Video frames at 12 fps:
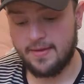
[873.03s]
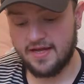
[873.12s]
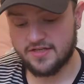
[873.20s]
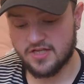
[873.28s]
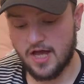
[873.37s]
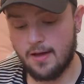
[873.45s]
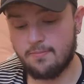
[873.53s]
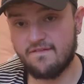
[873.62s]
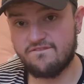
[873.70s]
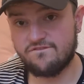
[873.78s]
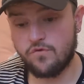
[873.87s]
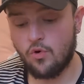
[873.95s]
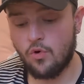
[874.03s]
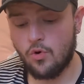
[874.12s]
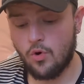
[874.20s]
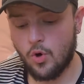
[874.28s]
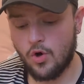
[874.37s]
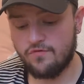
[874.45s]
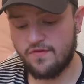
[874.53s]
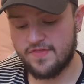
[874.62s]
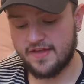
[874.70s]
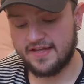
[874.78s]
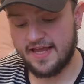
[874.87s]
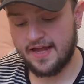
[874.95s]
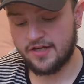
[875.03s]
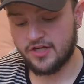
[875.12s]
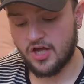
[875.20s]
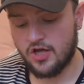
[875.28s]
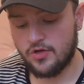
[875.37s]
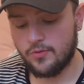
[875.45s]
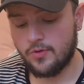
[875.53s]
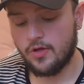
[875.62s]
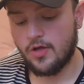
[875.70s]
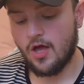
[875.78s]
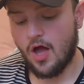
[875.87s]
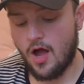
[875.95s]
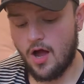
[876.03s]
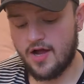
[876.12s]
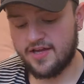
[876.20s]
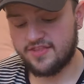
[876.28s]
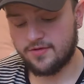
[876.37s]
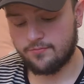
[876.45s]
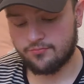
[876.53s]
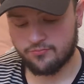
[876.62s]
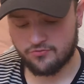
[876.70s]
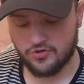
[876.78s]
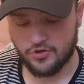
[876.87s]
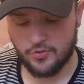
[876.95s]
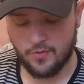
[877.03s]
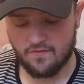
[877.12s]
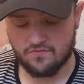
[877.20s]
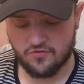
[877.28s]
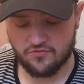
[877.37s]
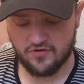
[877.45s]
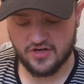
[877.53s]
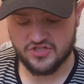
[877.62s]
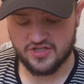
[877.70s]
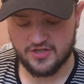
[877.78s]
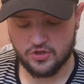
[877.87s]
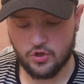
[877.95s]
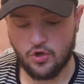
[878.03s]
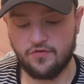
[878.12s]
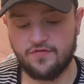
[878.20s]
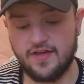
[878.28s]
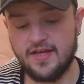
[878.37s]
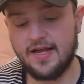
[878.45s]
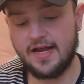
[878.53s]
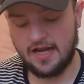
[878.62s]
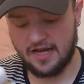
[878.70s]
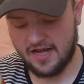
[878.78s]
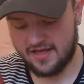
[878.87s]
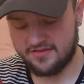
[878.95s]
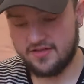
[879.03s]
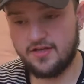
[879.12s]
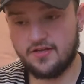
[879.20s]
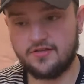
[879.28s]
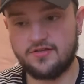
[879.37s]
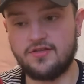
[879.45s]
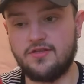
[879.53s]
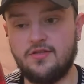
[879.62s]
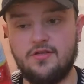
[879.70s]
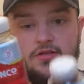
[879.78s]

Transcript: picked up 4 of the Kenko Ice Brew Refreshing Coffee Classics.